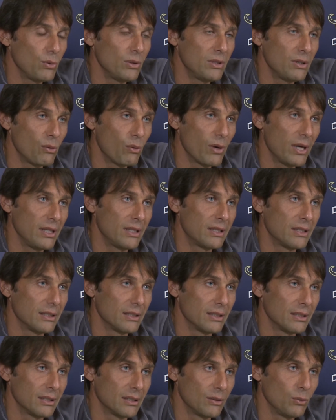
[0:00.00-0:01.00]
with
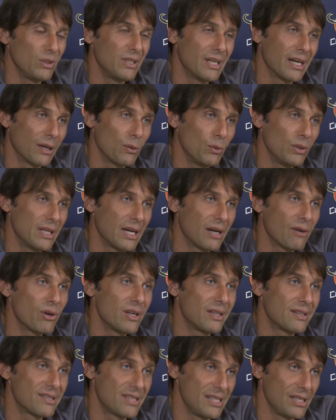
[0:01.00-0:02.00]
a
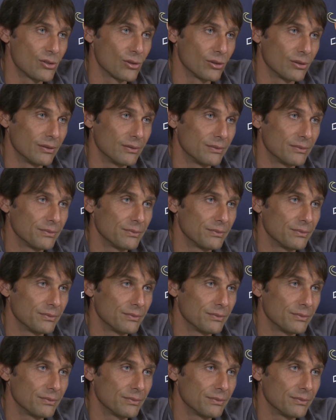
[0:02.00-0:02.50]
great season.